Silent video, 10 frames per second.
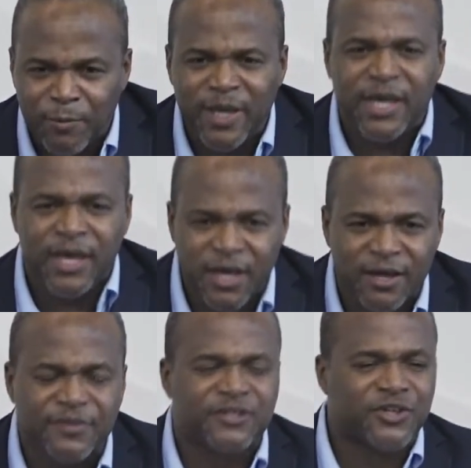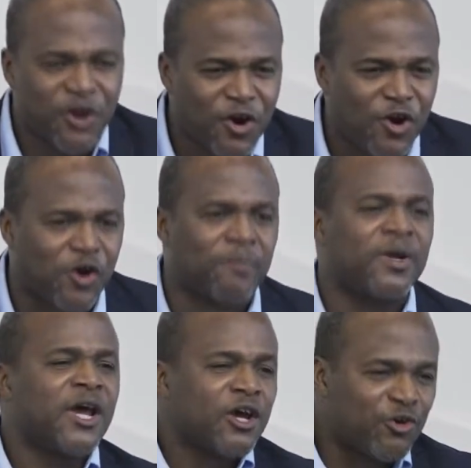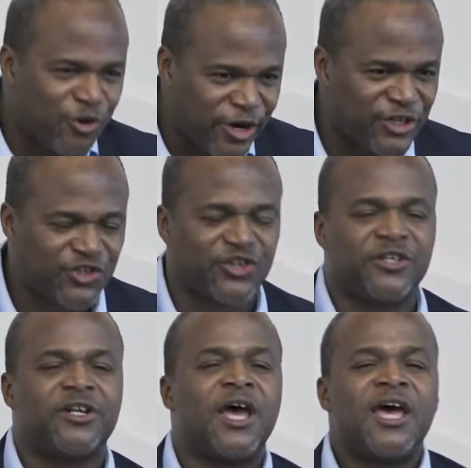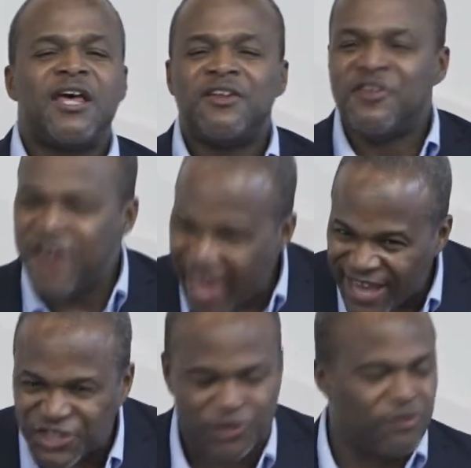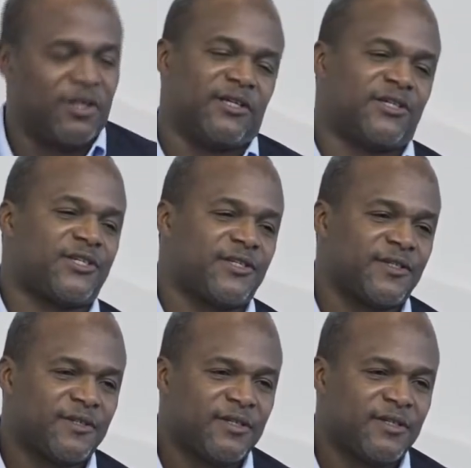We hear the term Christian nationalists.